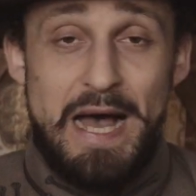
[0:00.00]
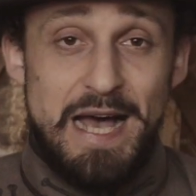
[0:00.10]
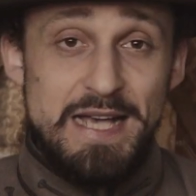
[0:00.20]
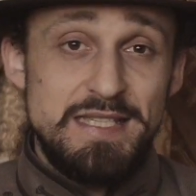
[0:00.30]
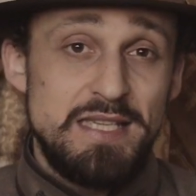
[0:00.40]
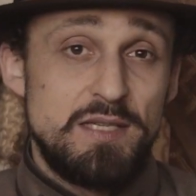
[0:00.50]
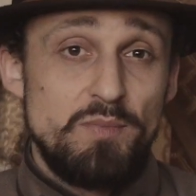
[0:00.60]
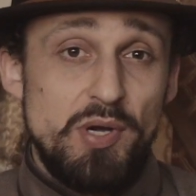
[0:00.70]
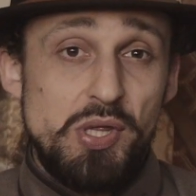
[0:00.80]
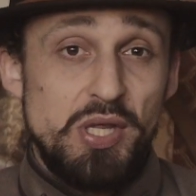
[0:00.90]
As it's
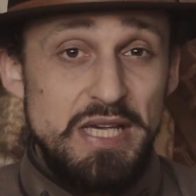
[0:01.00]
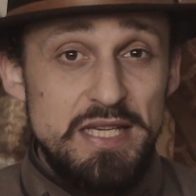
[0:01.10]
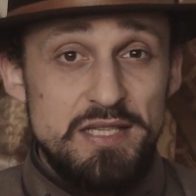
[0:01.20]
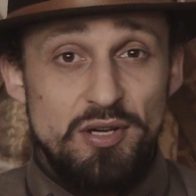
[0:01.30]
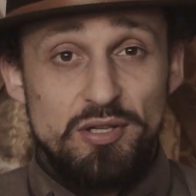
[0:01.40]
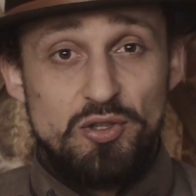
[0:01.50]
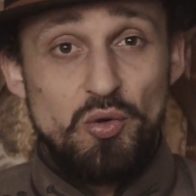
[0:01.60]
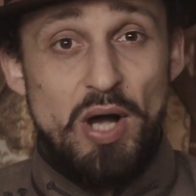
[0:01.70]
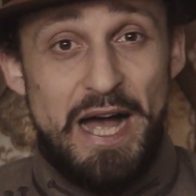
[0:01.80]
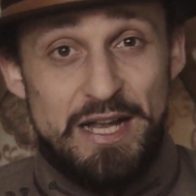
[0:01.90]
much easier
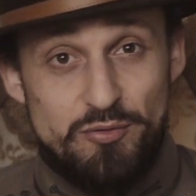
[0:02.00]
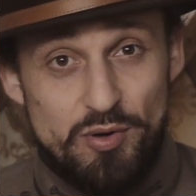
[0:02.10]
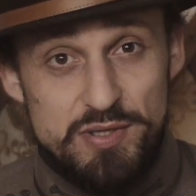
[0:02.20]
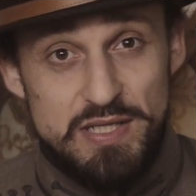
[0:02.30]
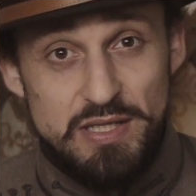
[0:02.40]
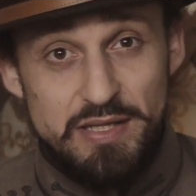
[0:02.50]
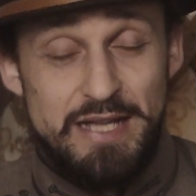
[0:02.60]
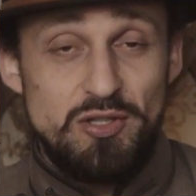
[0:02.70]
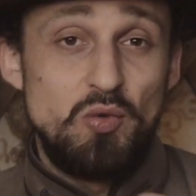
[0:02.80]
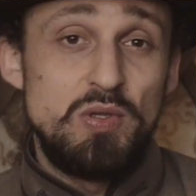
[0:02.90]
to add rosin
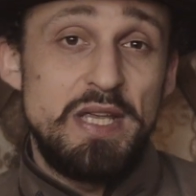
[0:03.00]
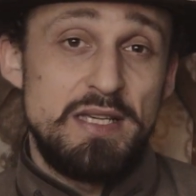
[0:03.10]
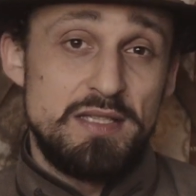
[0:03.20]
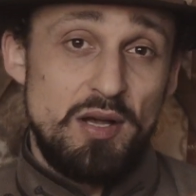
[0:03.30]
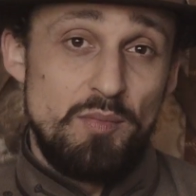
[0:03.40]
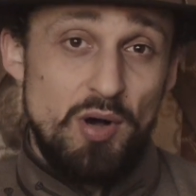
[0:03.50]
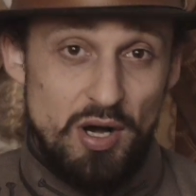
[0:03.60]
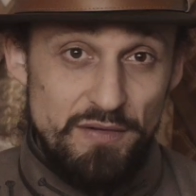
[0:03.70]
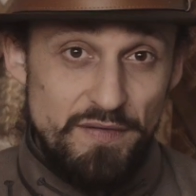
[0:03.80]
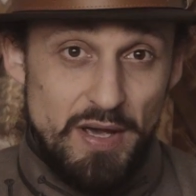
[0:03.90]
than to take some
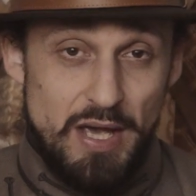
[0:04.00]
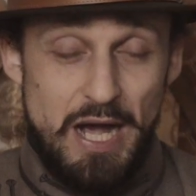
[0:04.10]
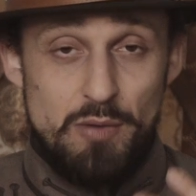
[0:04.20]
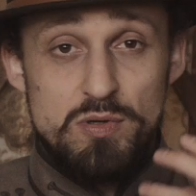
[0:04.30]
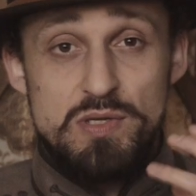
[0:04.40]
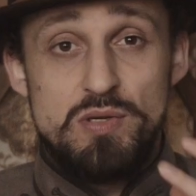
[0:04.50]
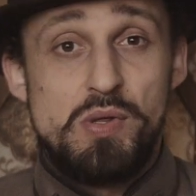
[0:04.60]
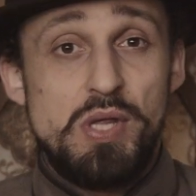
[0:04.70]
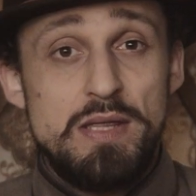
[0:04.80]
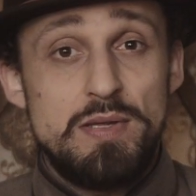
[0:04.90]
off, I would
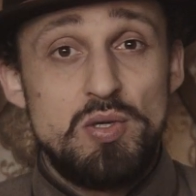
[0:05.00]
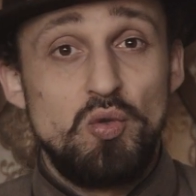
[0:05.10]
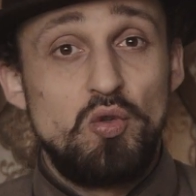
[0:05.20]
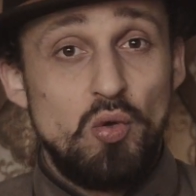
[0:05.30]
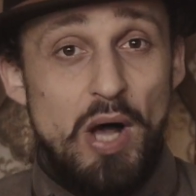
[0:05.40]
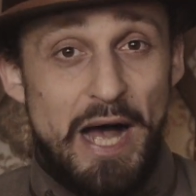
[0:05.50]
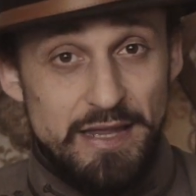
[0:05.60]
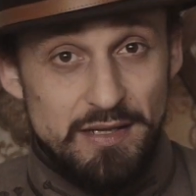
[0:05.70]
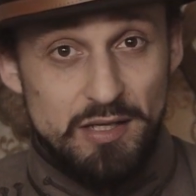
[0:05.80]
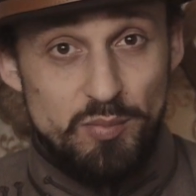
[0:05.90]
suggest you to
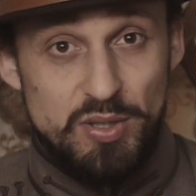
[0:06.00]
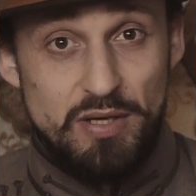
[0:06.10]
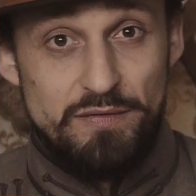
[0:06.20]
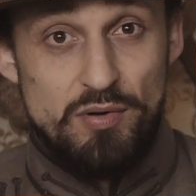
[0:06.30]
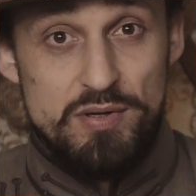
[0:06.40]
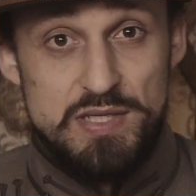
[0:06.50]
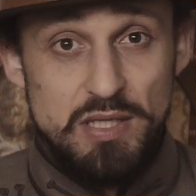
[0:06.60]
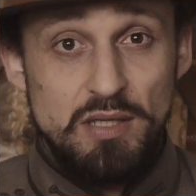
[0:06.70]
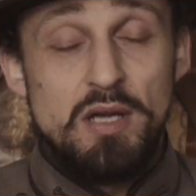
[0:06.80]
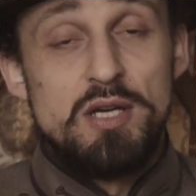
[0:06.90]
add a little bit of
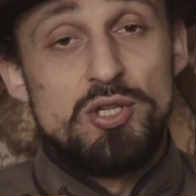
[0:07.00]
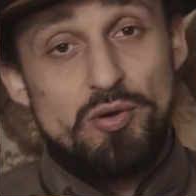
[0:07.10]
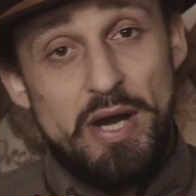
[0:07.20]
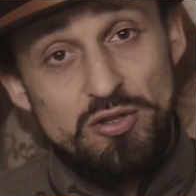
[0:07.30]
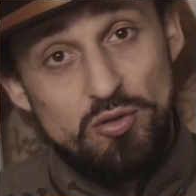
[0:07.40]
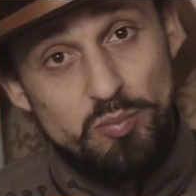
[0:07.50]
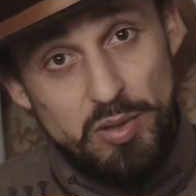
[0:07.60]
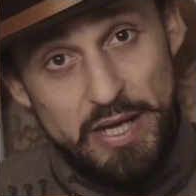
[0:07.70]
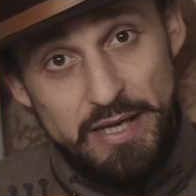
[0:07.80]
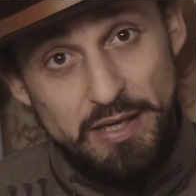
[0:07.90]
rosin, try to
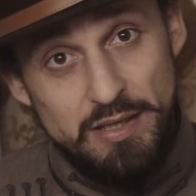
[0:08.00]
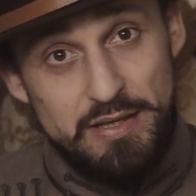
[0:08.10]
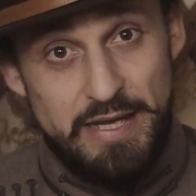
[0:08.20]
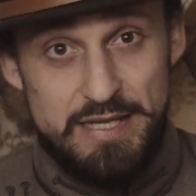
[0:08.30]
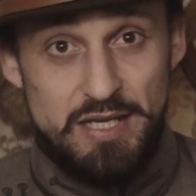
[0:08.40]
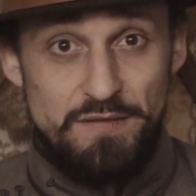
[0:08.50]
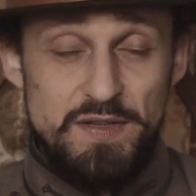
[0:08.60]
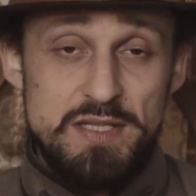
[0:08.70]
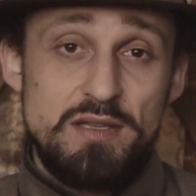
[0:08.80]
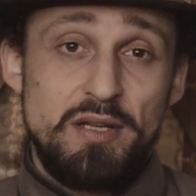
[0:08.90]
play, then if
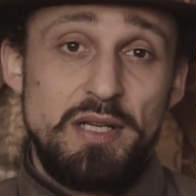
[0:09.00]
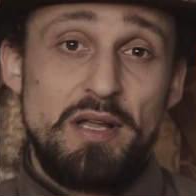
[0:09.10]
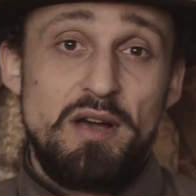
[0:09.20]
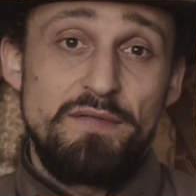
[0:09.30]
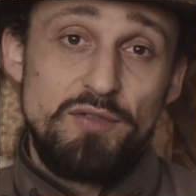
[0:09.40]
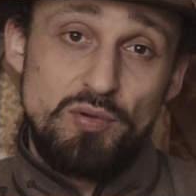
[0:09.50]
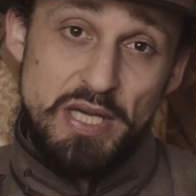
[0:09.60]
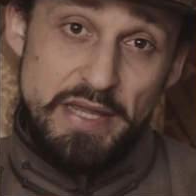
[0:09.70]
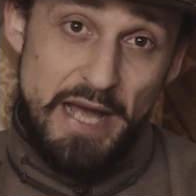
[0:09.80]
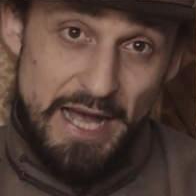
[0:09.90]
it's not enough you
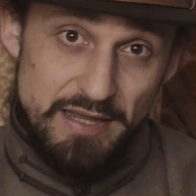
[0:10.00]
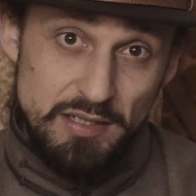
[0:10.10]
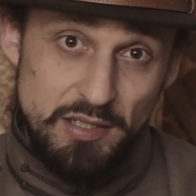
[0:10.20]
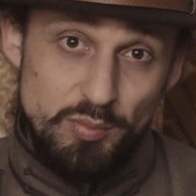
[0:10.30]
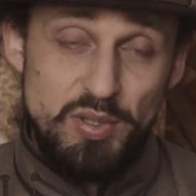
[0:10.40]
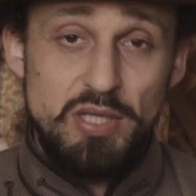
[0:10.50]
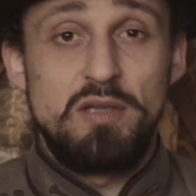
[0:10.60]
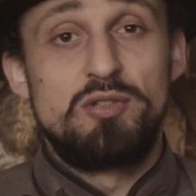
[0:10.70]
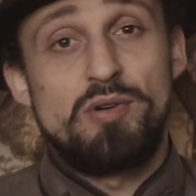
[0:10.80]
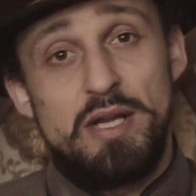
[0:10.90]
can add a little
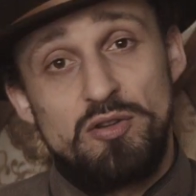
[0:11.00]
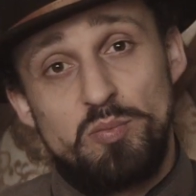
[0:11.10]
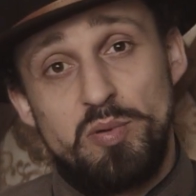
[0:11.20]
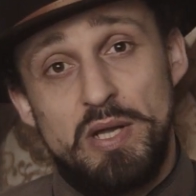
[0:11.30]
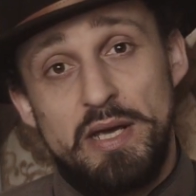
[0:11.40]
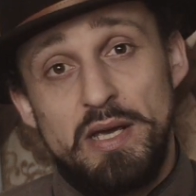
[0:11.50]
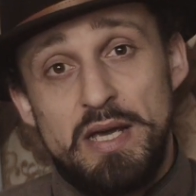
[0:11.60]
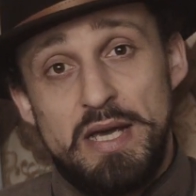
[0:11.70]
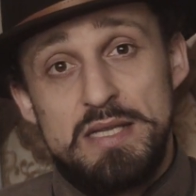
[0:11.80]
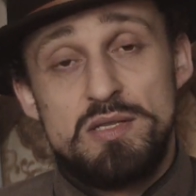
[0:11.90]
bit, try to play,
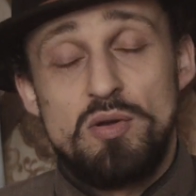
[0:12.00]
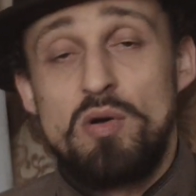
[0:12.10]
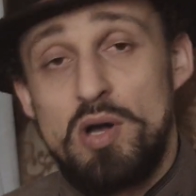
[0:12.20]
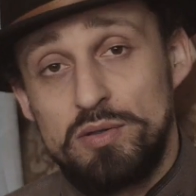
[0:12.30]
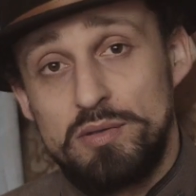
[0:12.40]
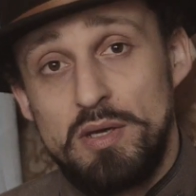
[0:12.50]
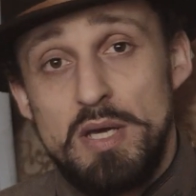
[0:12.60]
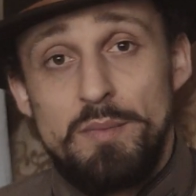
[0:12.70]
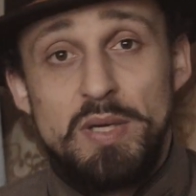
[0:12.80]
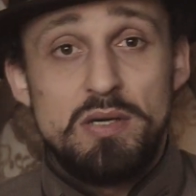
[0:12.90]
and so on.
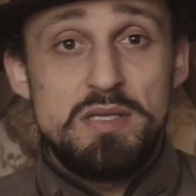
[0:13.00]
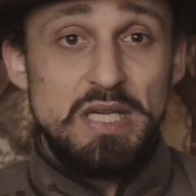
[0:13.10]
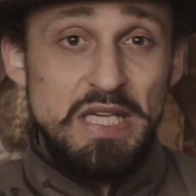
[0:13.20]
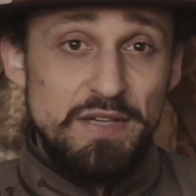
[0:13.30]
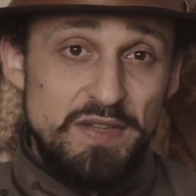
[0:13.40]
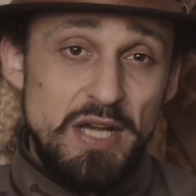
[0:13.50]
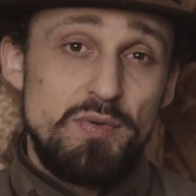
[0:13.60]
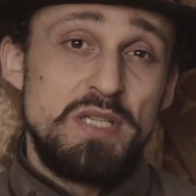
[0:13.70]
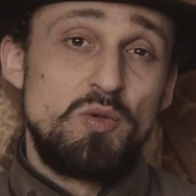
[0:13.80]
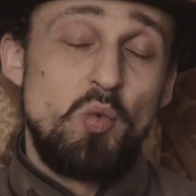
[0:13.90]
Because if
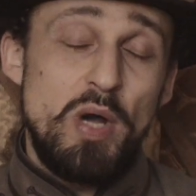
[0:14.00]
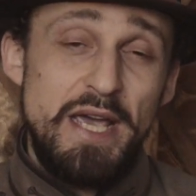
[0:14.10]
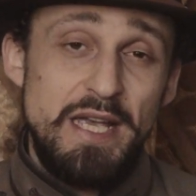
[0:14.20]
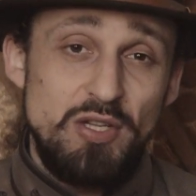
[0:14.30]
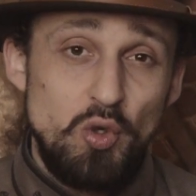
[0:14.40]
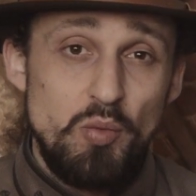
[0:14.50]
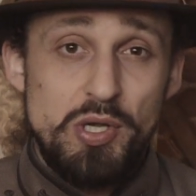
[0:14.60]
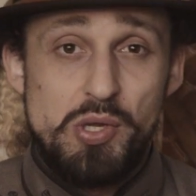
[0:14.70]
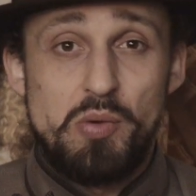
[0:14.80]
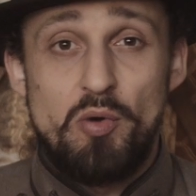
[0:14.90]
there is way too
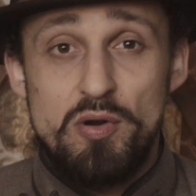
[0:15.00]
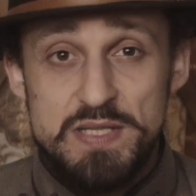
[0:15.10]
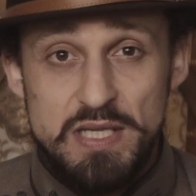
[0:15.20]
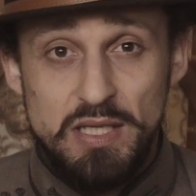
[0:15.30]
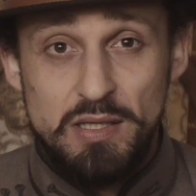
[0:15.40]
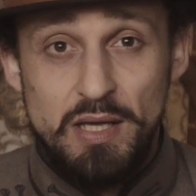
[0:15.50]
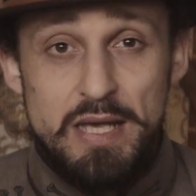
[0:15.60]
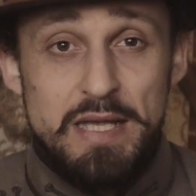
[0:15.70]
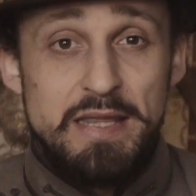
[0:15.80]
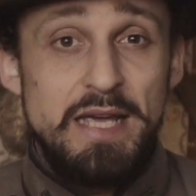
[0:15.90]
much rosin,
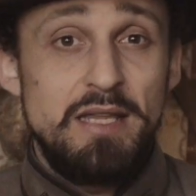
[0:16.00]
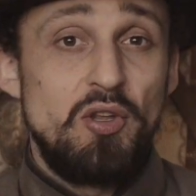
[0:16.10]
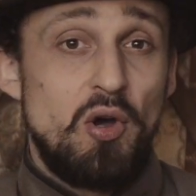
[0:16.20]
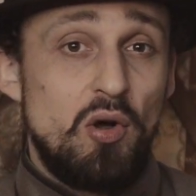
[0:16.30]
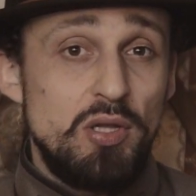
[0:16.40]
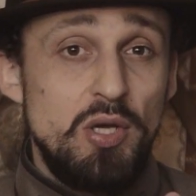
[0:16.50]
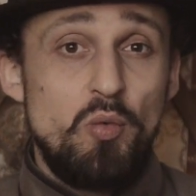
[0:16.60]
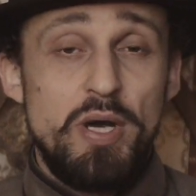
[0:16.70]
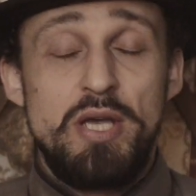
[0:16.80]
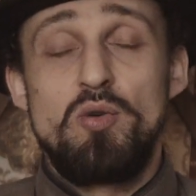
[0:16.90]
then the only
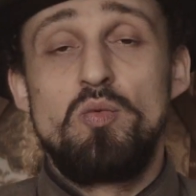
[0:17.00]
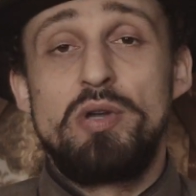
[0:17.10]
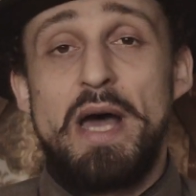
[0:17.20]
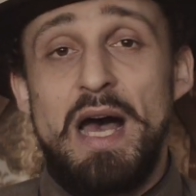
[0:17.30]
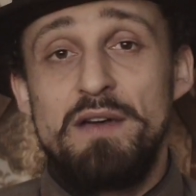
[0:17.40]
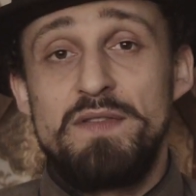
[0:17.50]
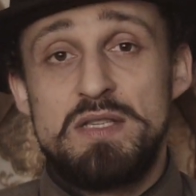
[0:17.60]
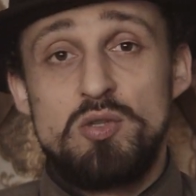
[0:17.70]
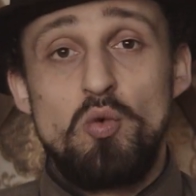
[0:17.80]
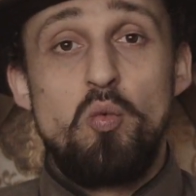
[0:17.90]
way you would have
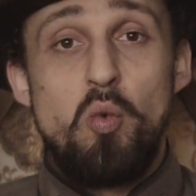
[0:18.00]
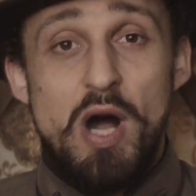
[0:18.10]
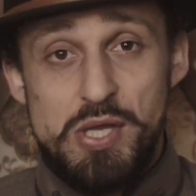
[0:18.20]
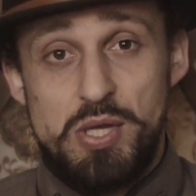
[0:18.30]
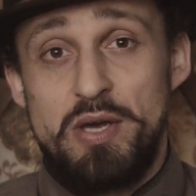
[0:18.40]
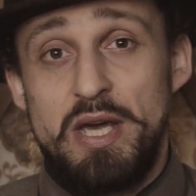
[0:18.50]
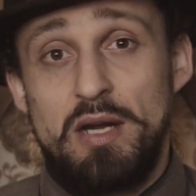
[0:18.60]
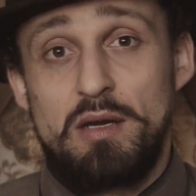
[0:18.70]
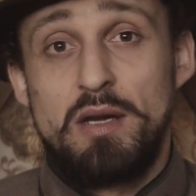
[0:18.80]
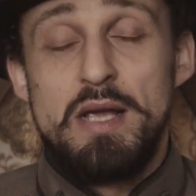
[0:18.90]
is to wash the
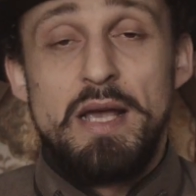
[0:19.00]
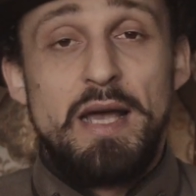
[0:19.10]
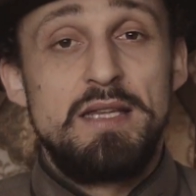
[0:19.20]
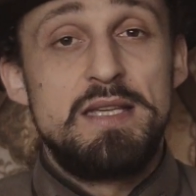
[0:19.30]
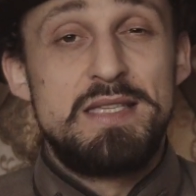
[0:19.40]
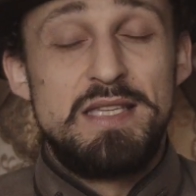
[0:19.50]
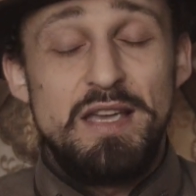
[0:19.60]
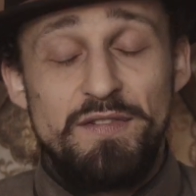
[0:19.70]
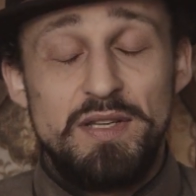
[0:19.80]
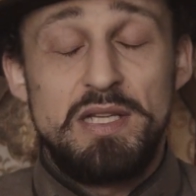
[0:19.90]
hair, and it's
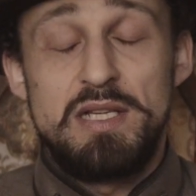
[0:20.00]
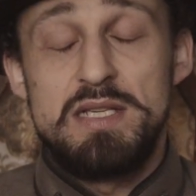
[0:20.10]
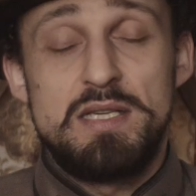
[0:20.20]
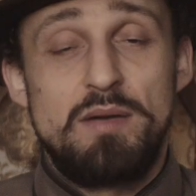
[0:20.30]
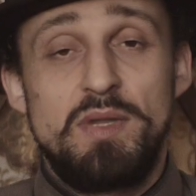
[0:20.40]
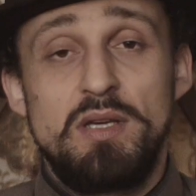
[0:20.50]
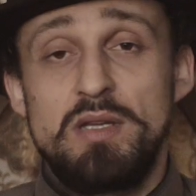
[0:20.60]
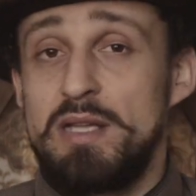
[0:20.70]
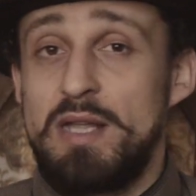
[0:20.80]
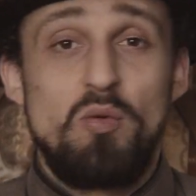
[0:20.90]
definitely something
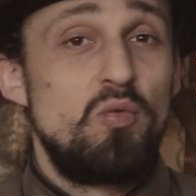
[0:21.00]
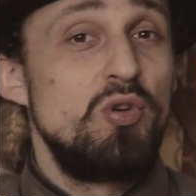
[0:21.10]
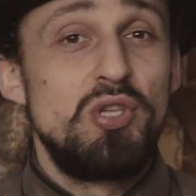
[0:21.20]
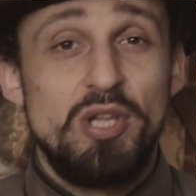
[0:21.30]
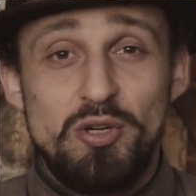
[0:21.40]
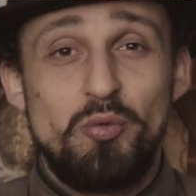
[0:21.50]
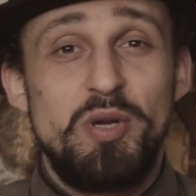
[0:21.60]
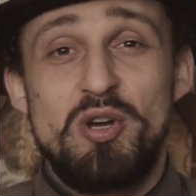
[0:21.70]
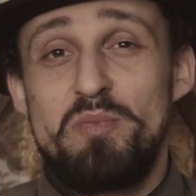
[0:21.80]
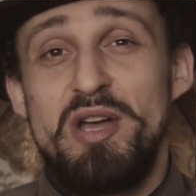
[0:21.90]
that I would not
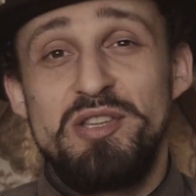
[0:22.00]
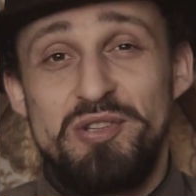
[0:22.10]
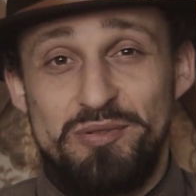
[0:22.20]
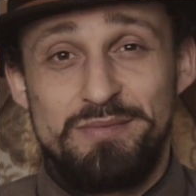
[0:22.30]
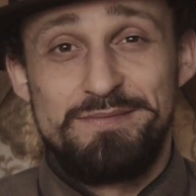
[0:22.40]
recommend you.